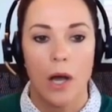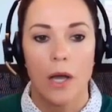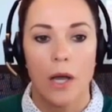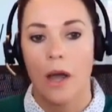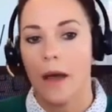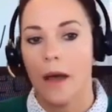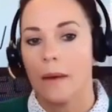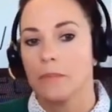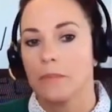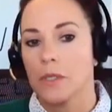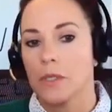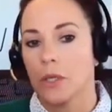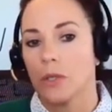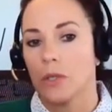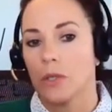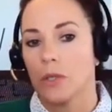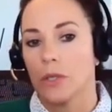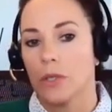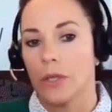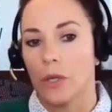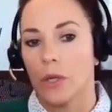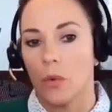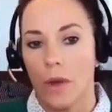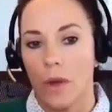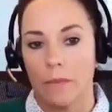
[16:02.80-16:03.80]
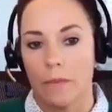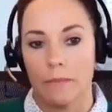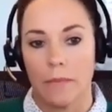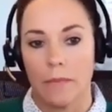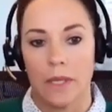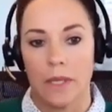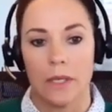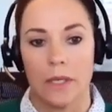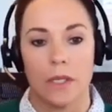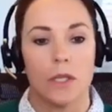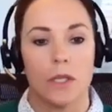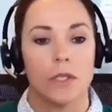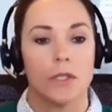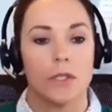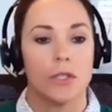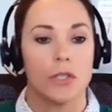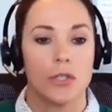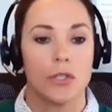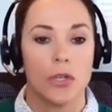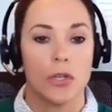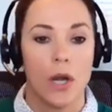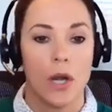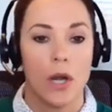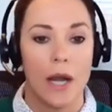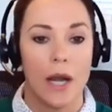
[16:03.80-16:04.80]
optical equipment to
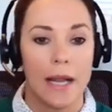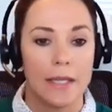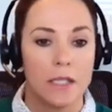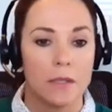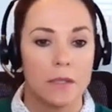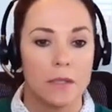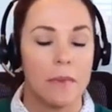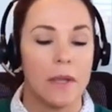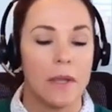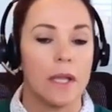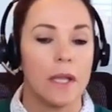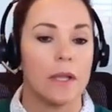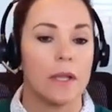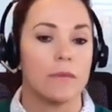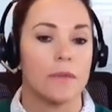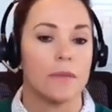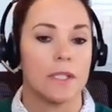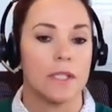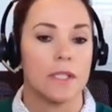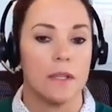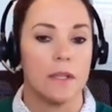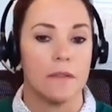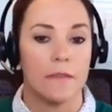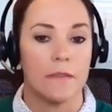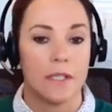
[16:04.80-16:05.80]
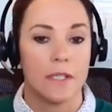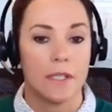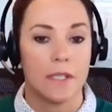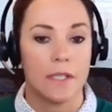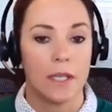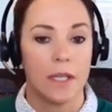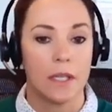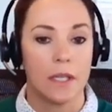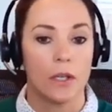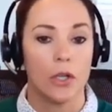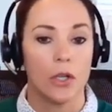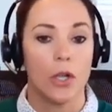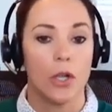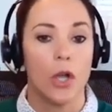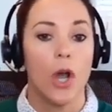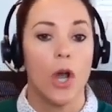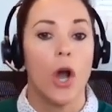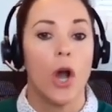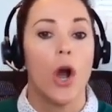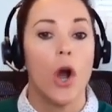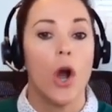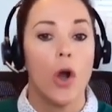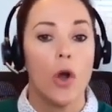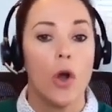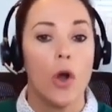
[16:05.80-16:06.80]
transmit and receive a signal
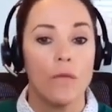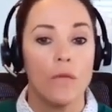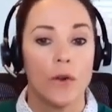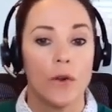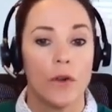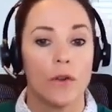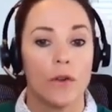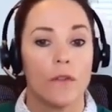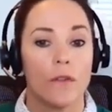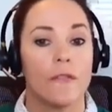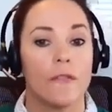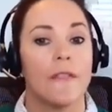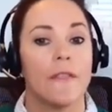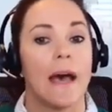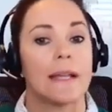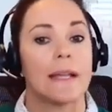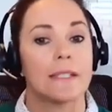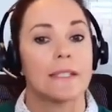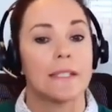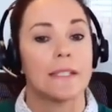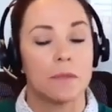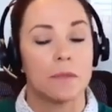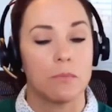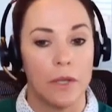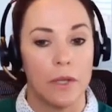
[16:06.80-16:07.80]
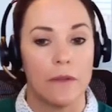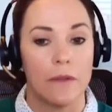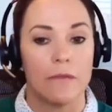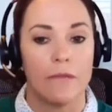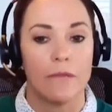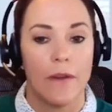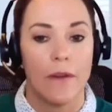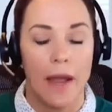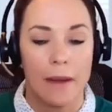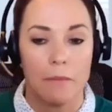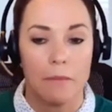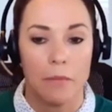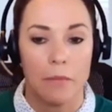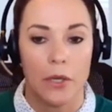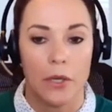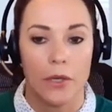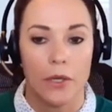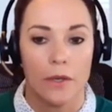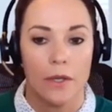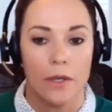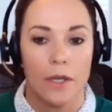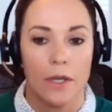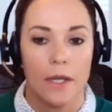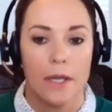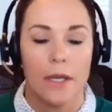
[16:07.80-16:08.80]
over that split fiber.
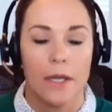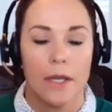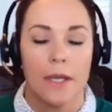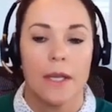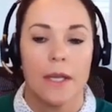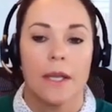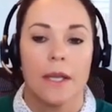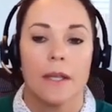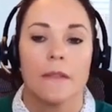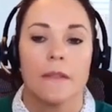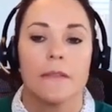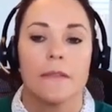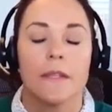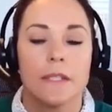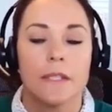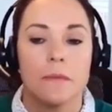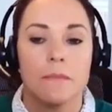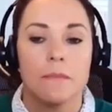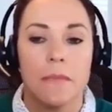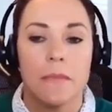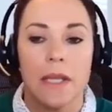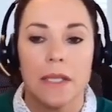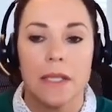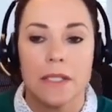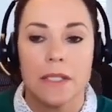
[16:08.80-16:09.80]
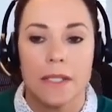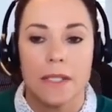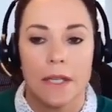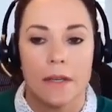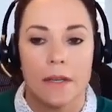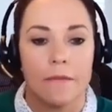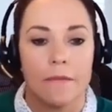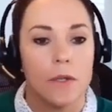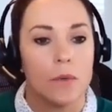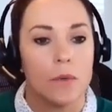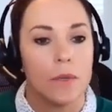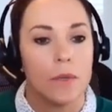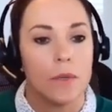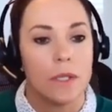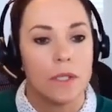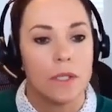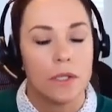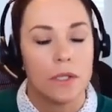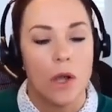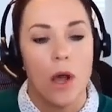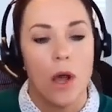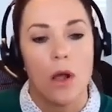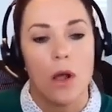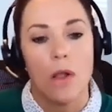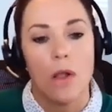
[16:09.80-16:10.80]
This means that if you
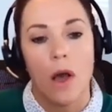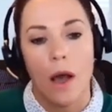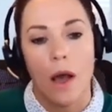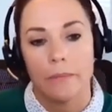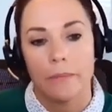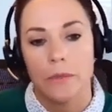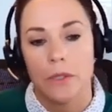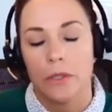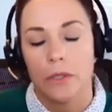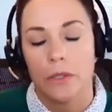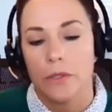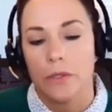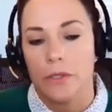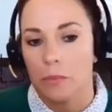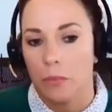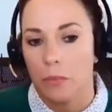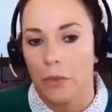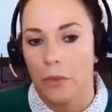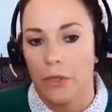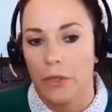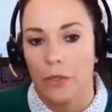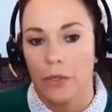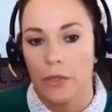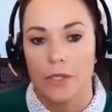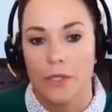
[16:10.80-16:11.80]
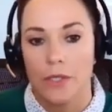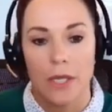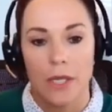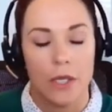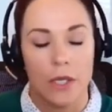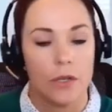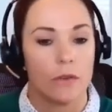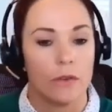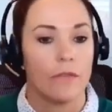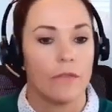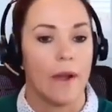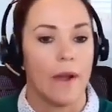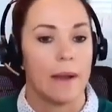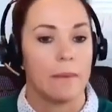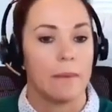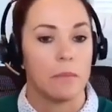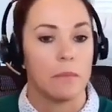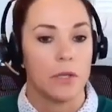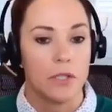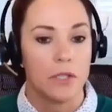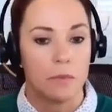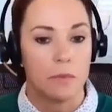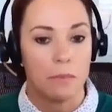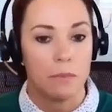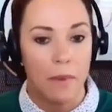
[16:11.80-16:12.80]
install optical splitters in your fiber
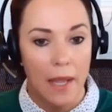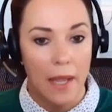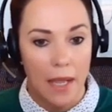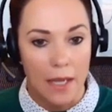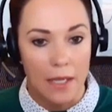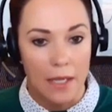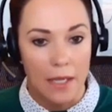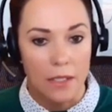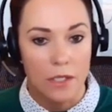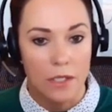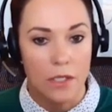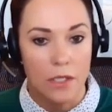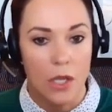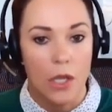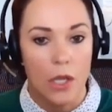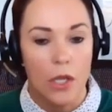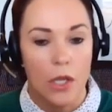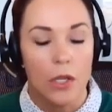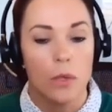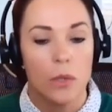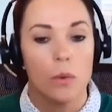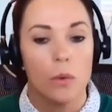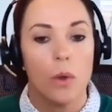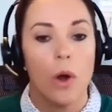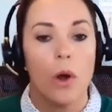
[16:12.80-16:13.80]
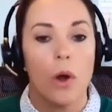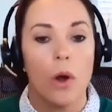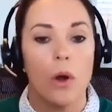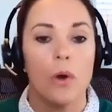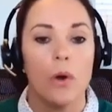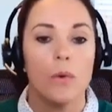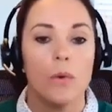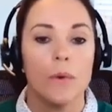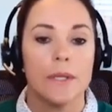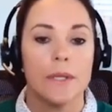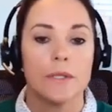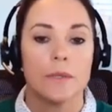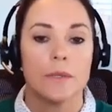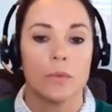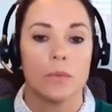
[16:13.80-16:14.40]
spans, you will always